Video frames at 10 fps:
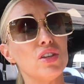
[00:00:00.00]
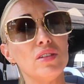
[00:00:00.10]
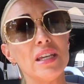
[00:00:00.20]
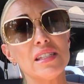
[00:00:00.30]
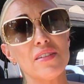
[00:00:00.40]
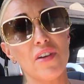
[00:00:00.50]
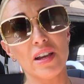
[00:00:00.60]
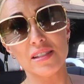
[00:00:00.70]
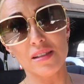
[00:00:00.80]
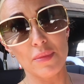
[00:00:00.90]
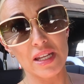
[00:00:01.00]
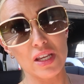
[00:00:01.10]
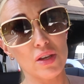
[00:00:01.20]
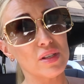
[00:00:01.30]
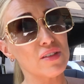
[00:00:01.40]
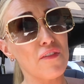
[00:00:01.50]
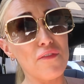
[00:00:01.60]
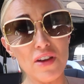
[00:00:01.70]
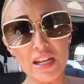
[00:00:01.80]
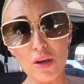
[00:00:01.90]
You need to find somebody who is
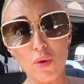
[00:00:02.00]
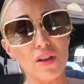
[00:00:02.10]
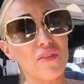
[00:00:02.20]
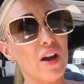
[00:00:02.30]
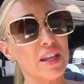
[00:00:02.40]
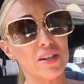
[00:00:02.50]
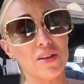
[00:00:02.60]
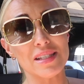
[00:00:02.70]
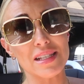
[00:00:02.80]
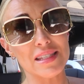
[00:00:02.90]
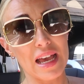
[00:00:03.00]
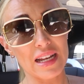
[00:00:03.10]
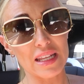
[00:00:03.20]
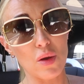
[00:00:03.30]
fully qualified and knows exactly